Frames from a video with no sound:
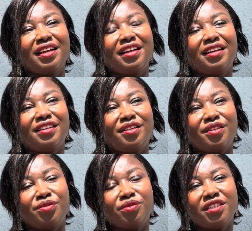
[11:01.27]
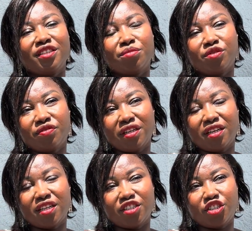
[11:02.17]
when you're moving
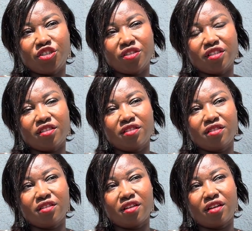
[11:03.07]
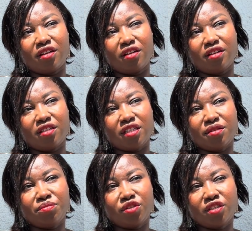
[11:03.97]
countries, the
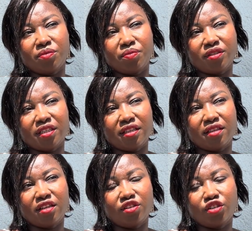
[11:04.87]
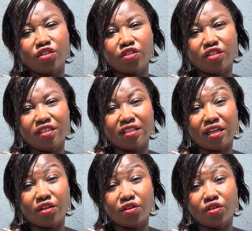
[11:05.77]
most important thing you should know is
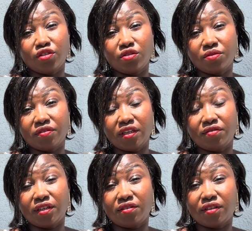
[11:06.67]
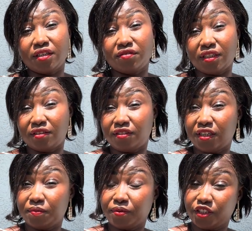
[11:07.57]
that you're going to be very, very, very, very,
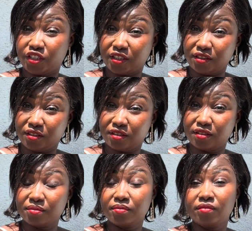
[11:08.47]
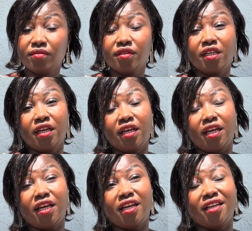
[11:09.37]
very patient.
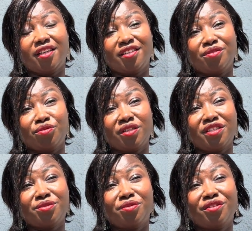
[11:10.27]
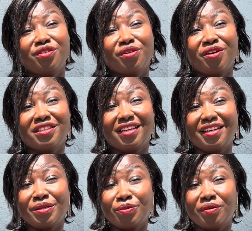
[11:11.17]
And when you want to
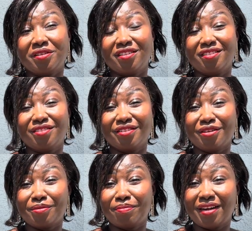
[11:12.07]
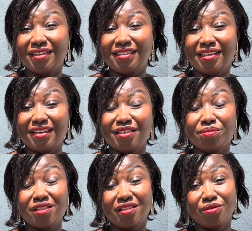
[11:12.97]
utter a word to your partner,
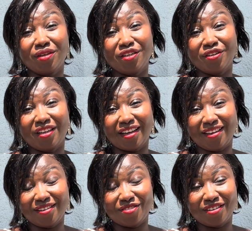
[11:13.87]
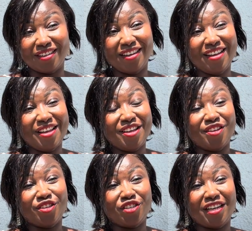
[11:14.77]
especially when you're angry,
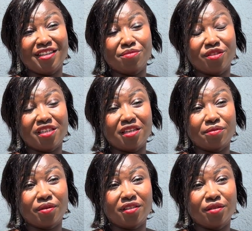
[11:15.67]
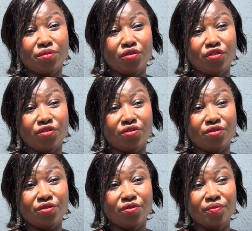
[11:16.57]
you try as much as possible
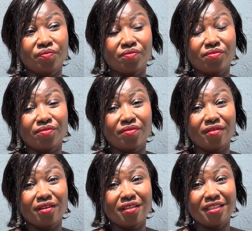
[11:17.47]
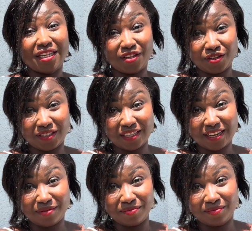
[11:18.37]
to take your
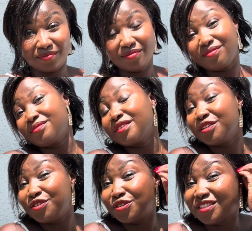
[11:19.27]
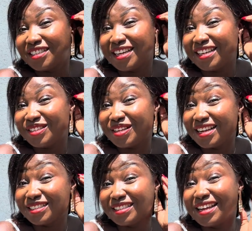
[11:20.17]
time. Don't say
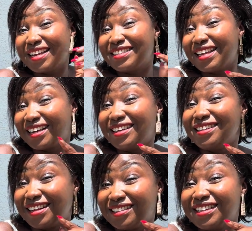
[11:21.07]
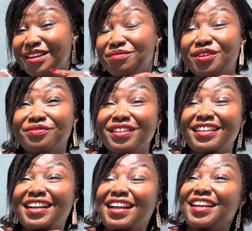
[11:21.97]
it exactly that time you're
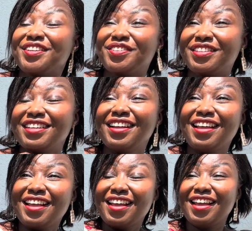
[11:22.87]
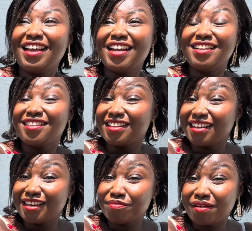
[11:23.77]
very angry, and
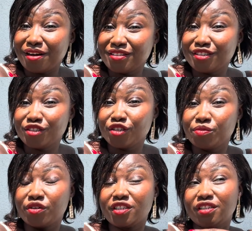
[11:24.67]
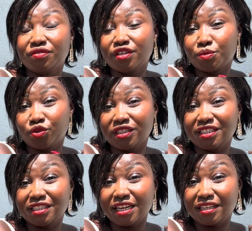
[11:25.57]
think about it so much. If someone
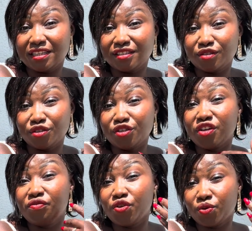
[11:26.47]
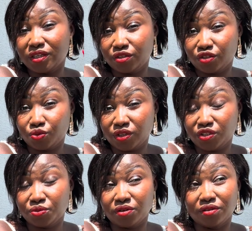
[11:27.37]
said this to you, if you were to
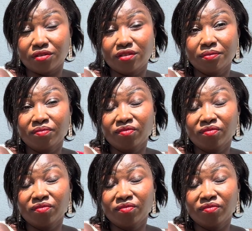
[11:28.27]
switch roles